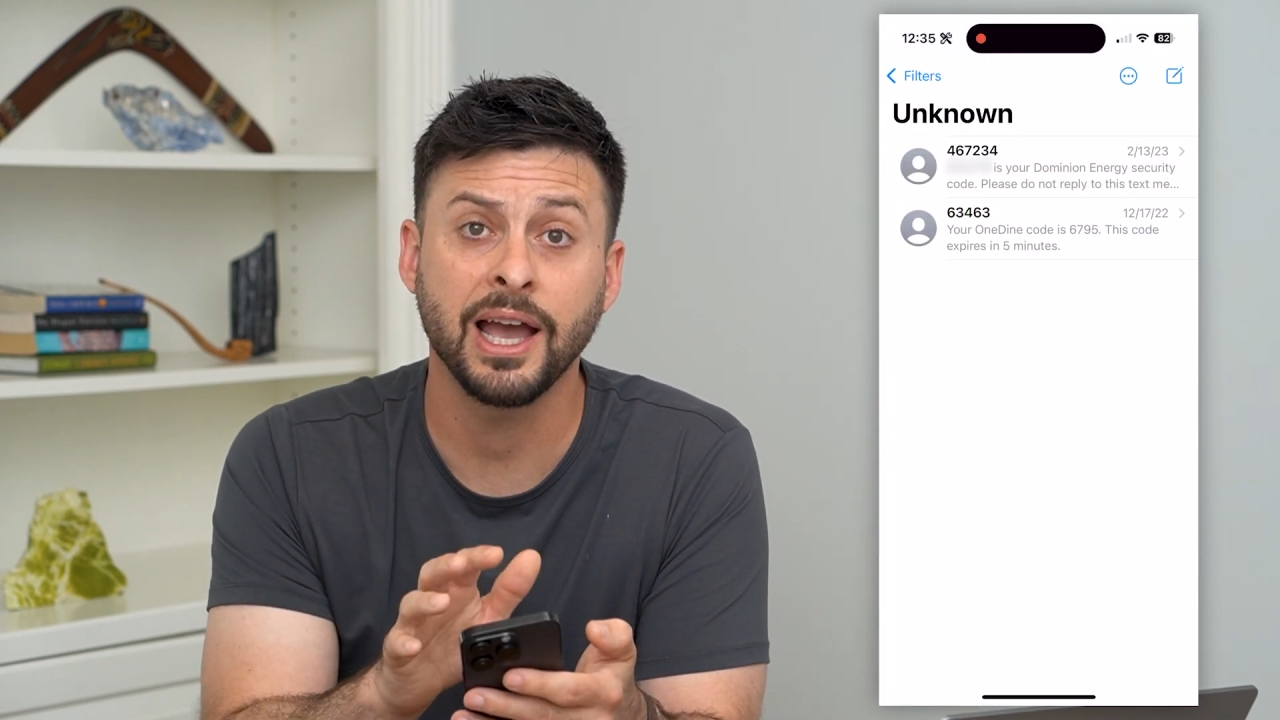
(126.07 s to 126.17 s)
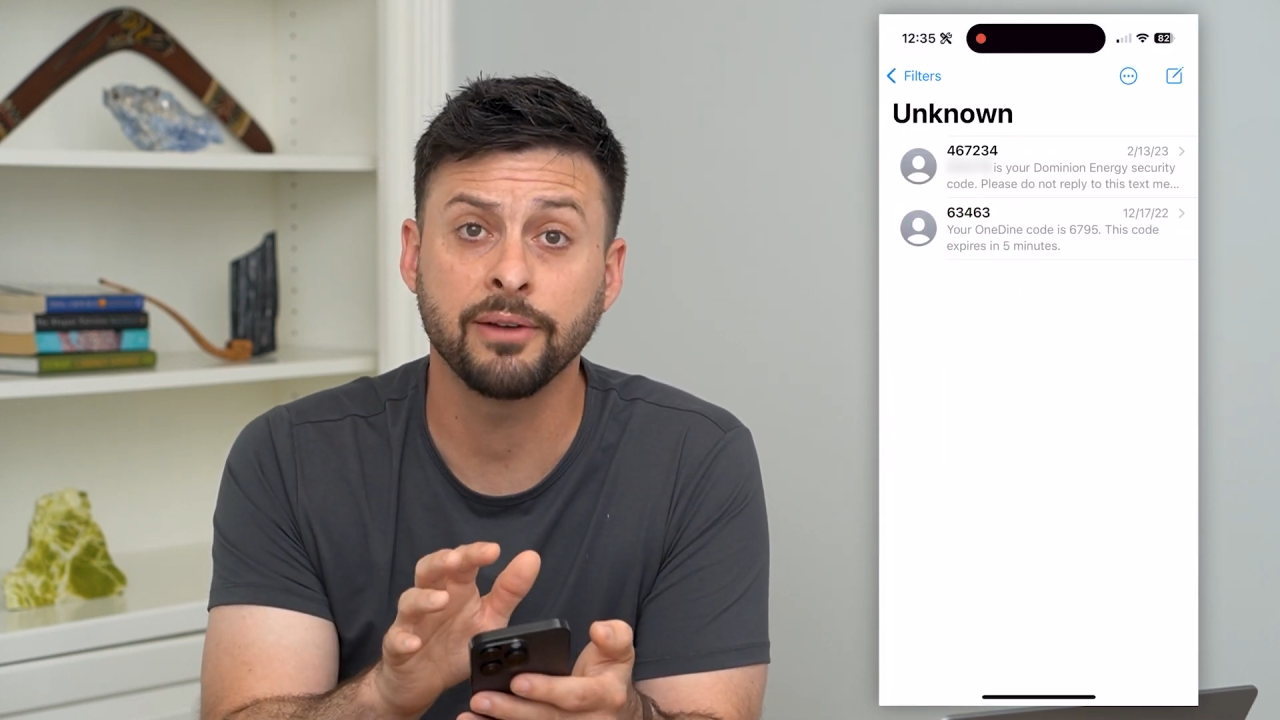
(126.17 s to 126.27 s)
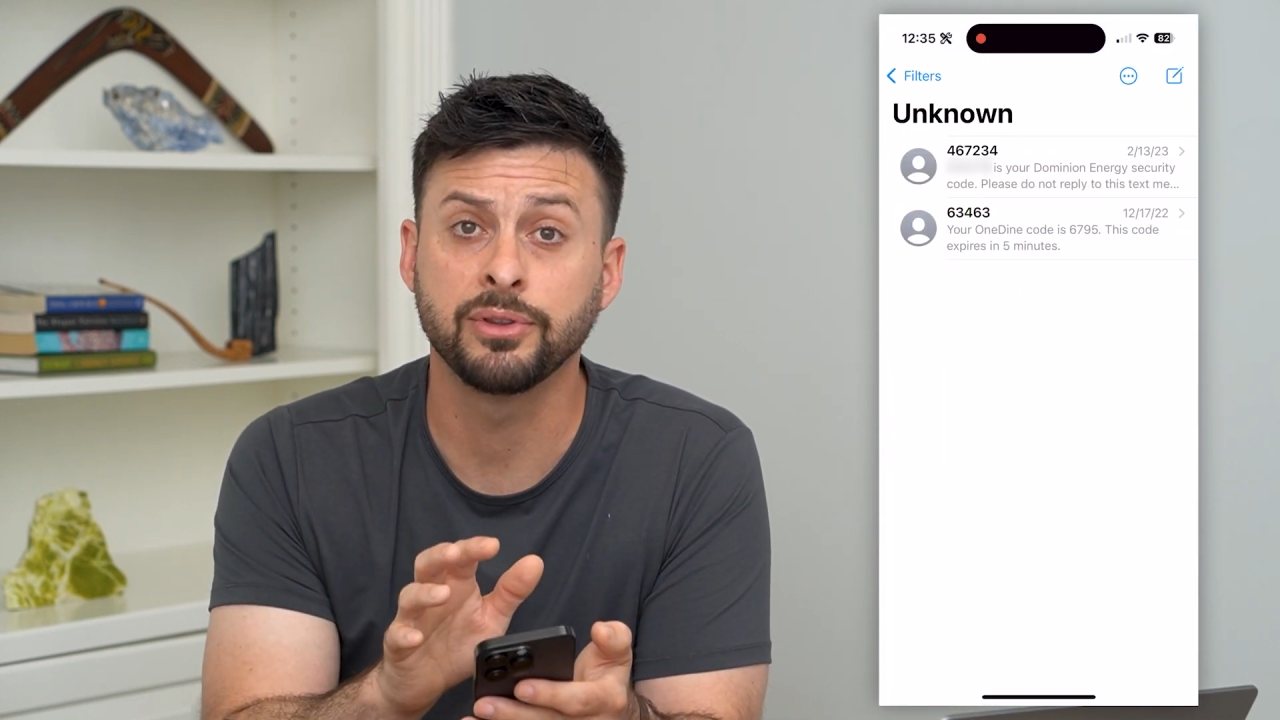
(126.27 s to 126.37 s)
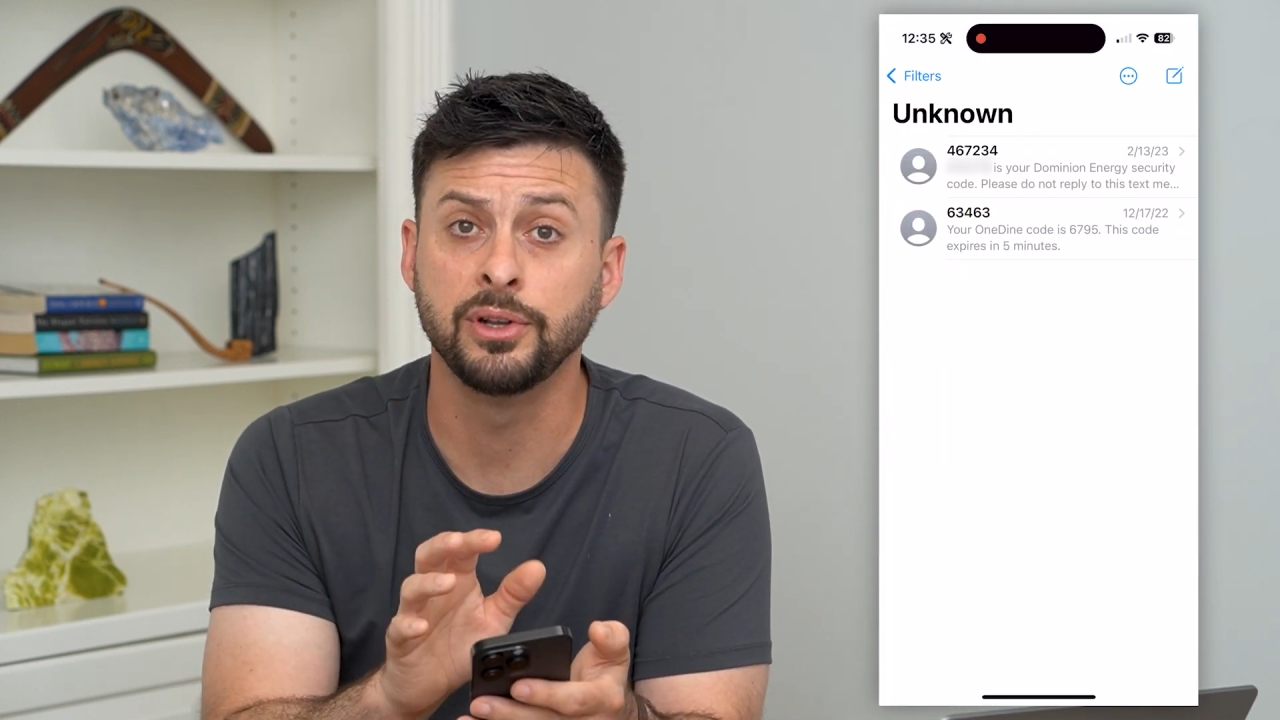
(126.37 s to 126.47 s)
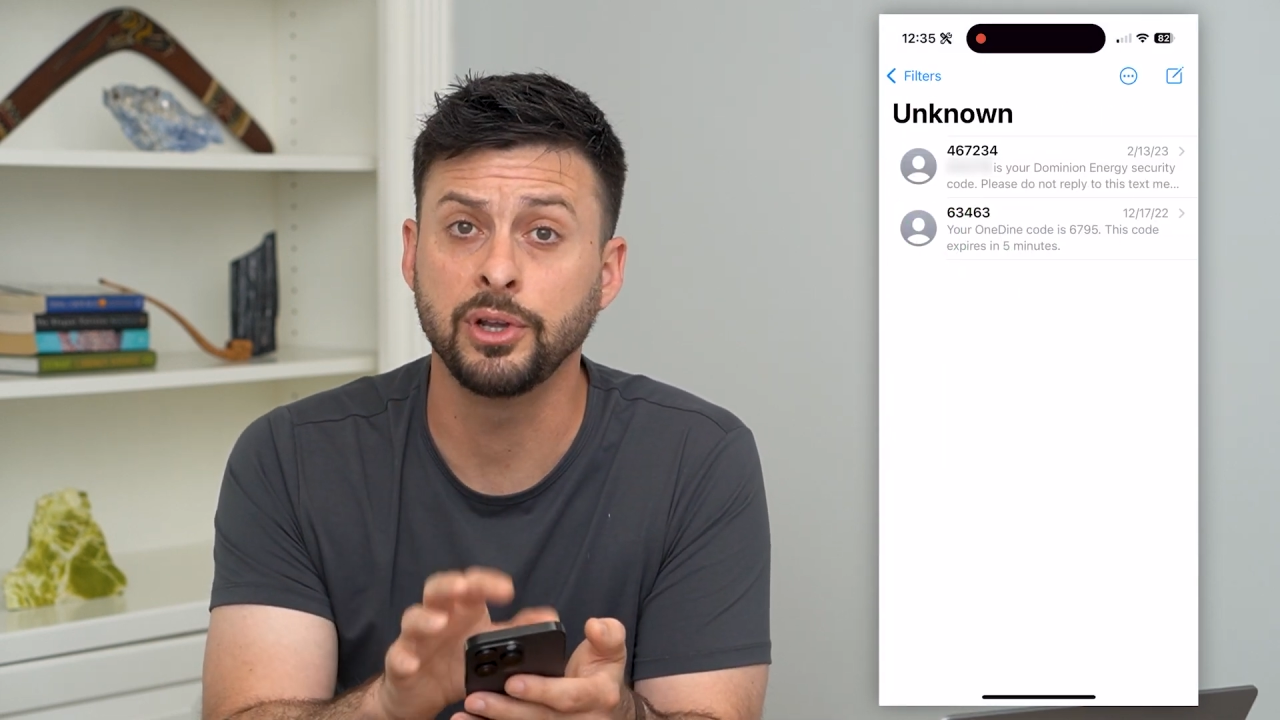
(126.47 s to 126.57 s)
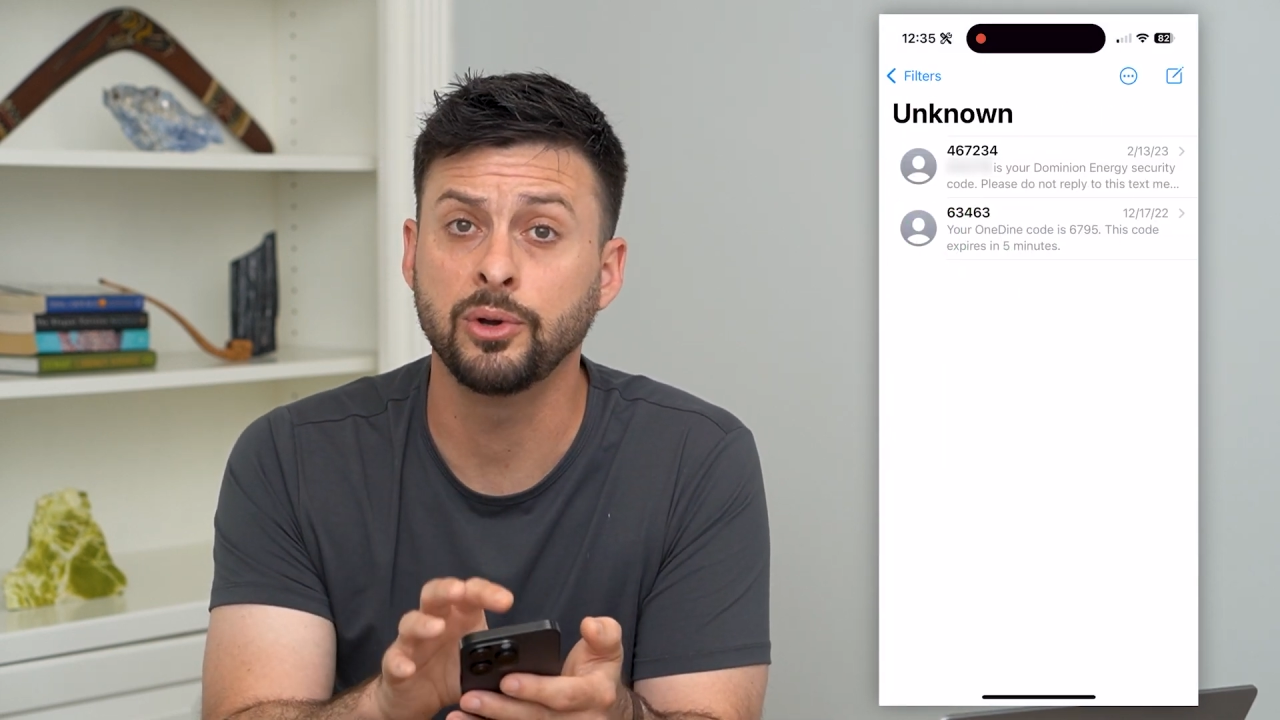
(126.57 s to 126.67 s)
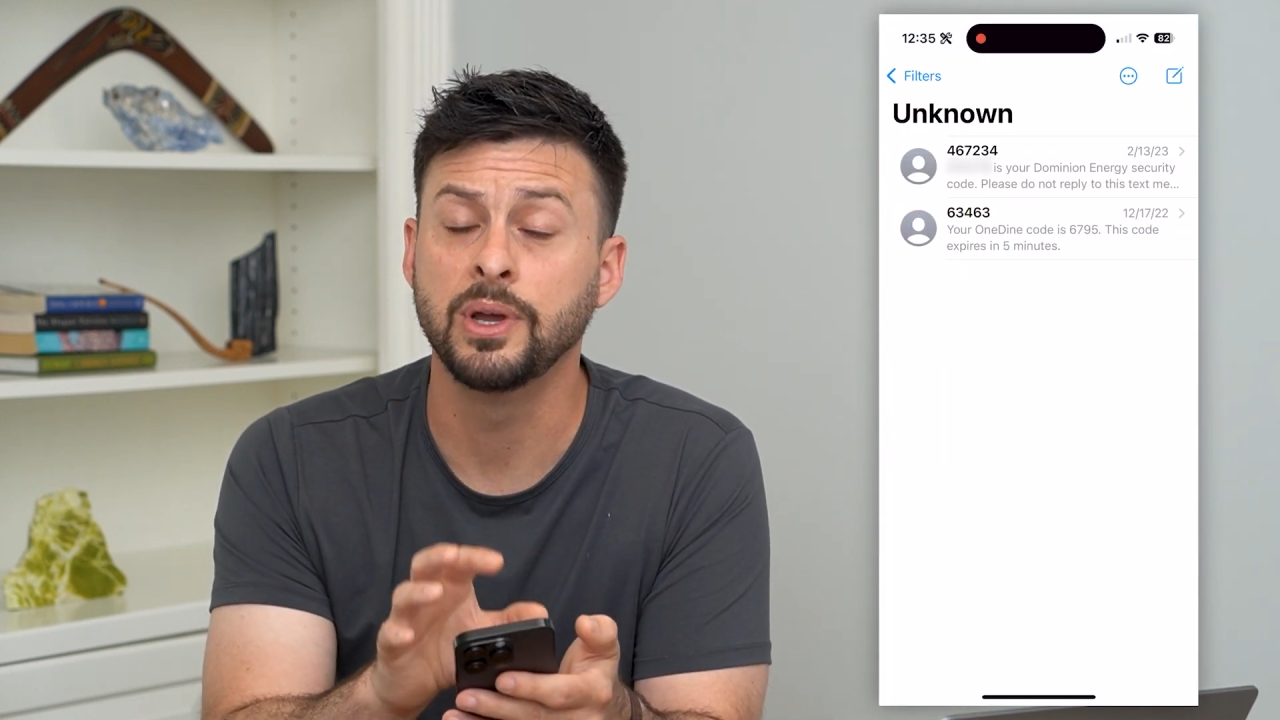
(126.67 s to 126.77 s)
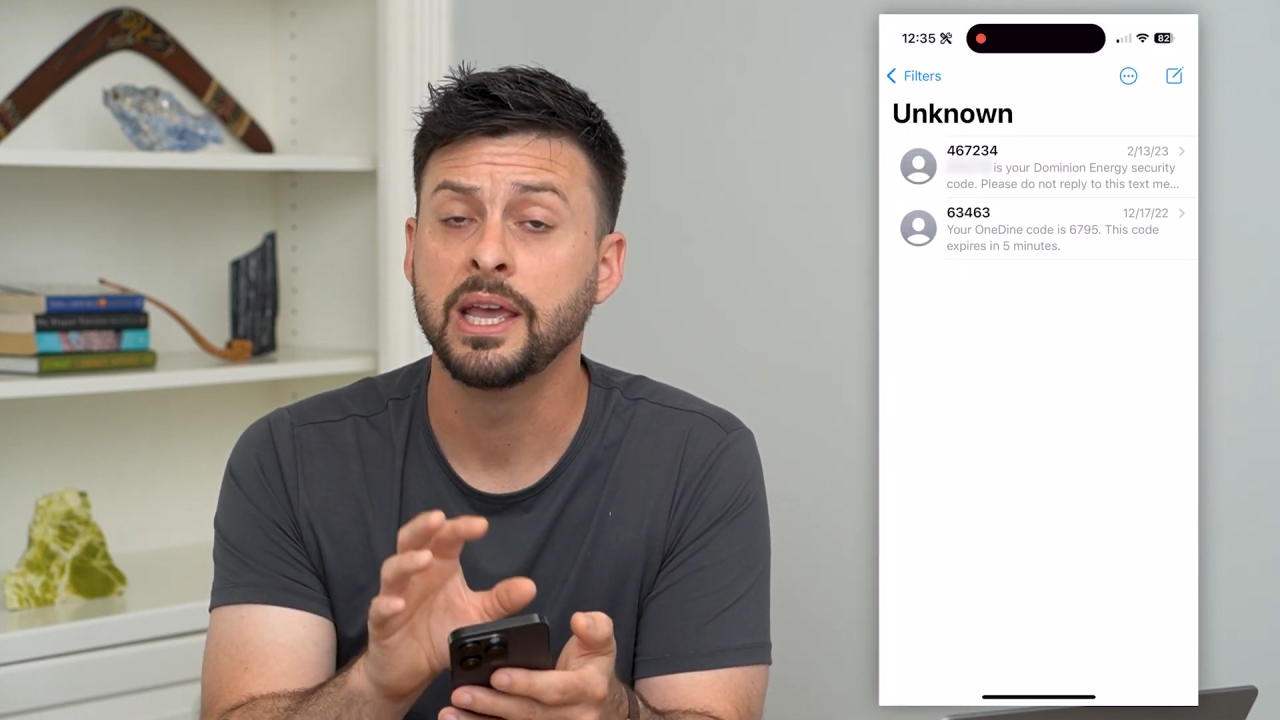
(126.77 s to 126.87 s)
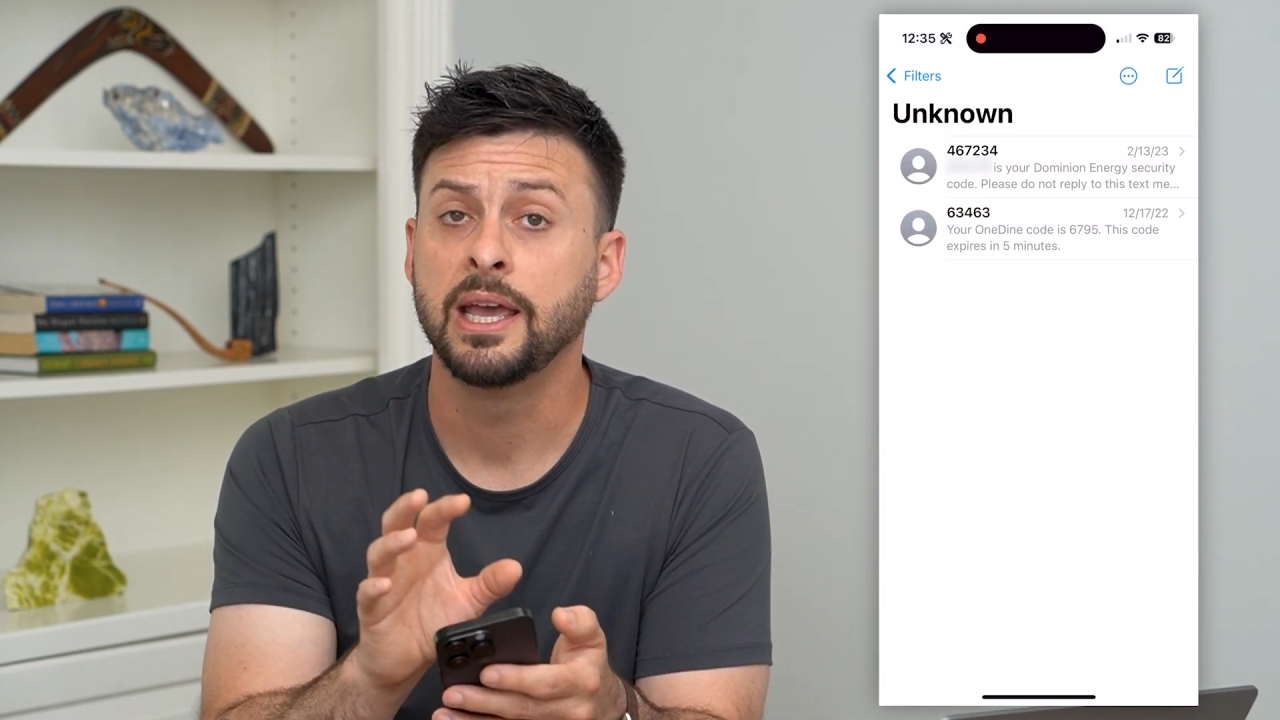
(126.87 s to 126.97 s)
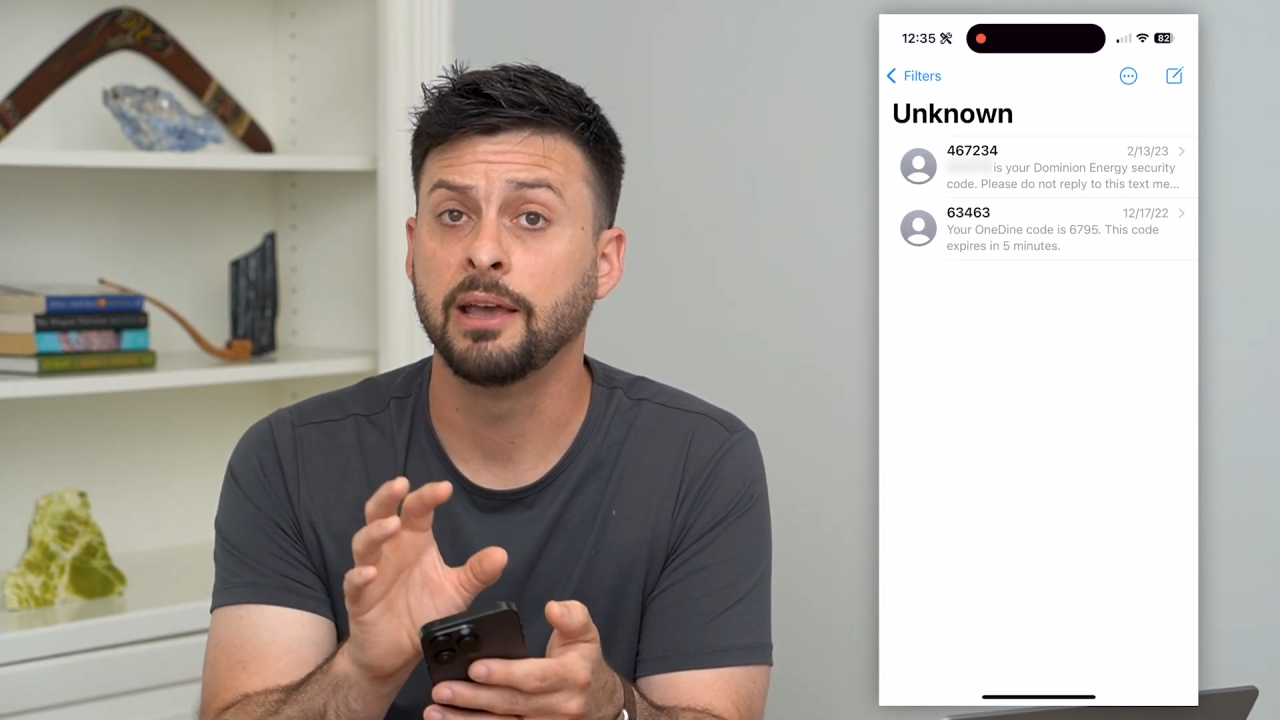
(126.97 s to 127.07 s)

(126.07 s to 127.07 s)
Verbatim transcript: have to do